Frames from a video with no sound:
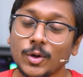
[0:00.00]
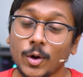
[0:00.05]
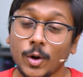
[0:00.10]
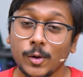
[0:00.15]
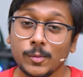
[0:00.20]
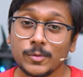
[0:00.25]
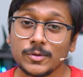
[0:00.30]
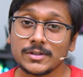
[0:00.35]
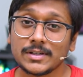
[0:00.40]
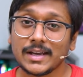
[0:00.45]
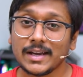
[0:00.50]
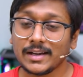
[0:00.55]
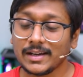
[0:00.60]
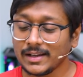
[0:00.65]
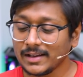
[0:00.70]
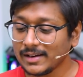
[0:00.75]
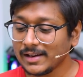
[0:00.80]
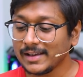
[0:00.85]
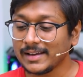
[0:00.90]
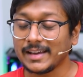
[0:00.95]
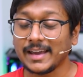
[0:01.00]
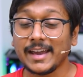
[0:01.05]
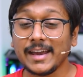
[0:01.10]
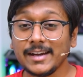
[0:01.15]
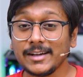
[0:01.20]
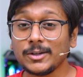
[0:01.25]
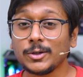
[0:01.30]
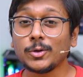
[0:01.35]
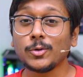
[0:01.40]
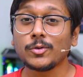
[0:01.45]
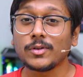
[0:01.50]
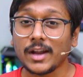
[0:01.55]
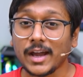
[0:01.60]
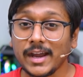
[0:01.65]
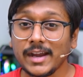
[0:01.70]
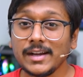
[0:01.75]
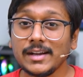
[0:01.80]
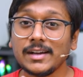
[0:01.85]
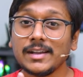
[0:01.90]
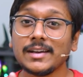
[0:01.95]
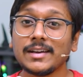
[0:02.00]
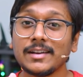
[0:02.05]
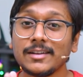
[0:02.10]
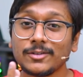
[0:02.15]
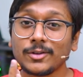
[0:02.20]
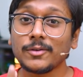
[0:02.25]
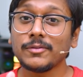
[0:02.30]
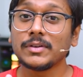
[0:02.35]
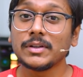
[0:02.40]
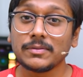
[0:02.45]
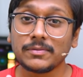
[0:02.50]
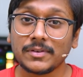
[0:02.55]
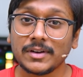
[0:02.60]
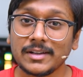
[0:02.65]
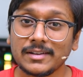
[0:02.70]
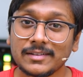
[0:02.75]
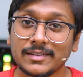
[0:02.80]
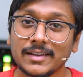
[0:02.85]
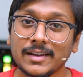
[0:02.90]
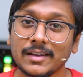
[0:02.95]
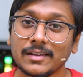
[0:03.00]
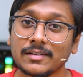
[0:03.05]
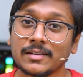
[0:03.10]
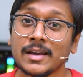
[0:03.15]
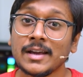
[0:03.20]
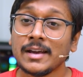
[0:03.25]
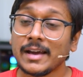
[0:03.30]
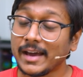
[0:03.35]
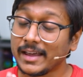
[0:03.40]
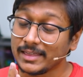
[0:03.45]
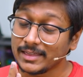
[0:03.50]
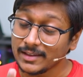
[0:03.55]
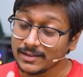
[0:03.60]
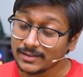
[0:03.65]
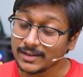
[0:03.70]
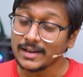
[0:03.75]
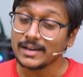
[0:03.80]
you're almost getting like eight to nine degrees of difference, guys. And this